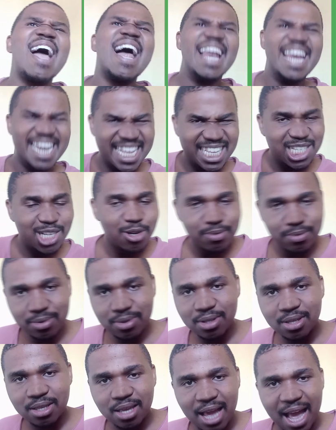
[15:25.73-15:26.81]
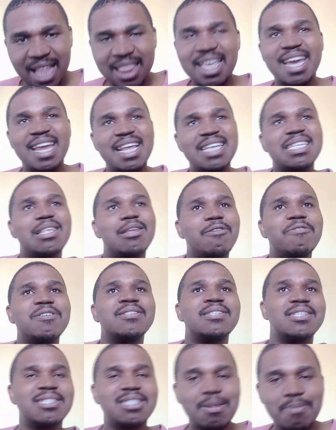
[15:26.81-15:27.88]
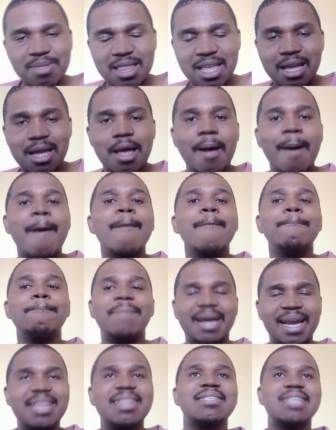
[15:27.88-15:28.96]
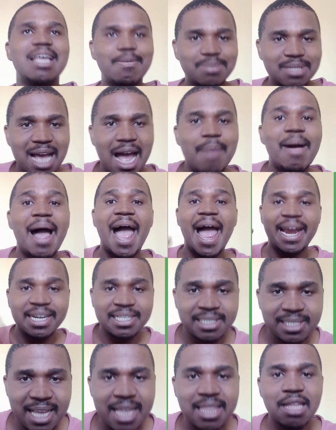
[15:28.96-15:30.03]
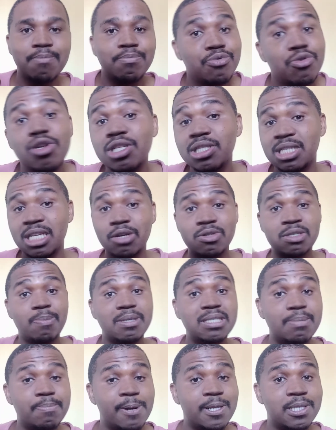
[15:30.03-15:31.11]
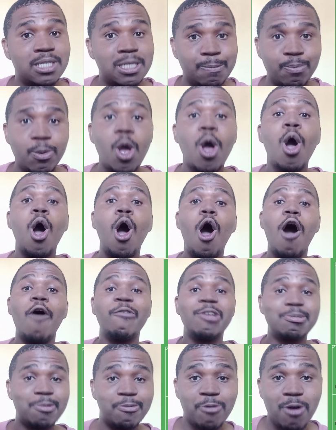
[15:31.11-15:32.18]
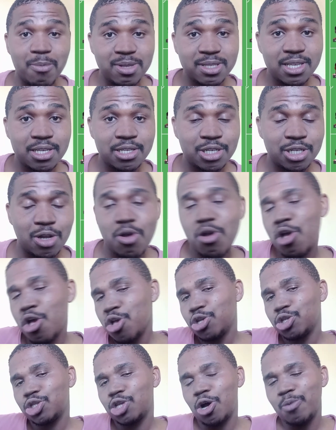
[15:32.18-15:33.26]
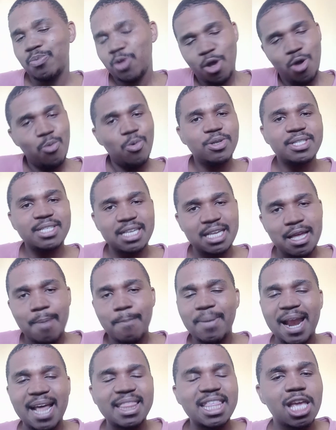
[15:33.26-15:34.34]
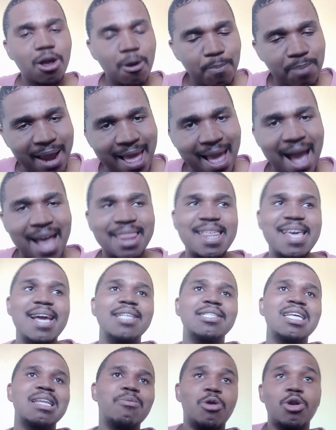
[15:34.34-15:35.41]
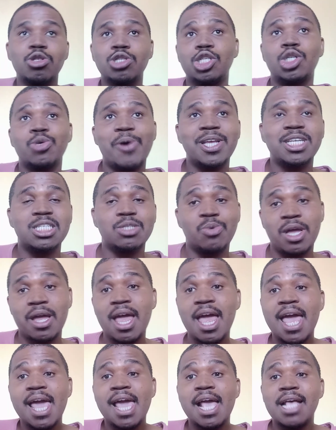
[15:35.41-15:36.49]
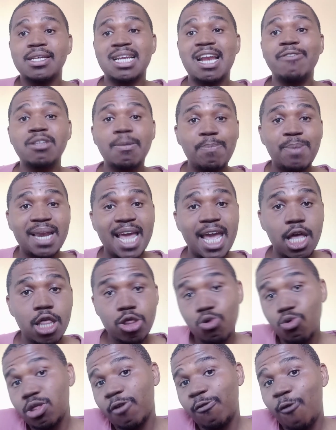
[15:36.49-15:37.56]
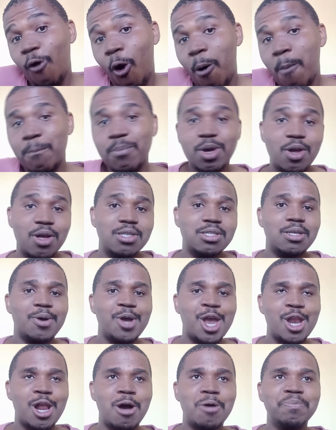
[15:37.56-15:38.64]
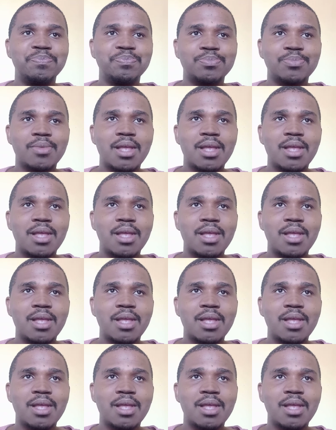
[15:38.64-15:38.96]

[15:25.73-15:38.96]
a little. I think it is a little of a system thing, but at the same time, I understand that Bruno needs to take responsibility of his performances, you know. So we'll see, but I think he'll play. I think it's gonna be one of those situations where he's gonna have to play through the form, because you know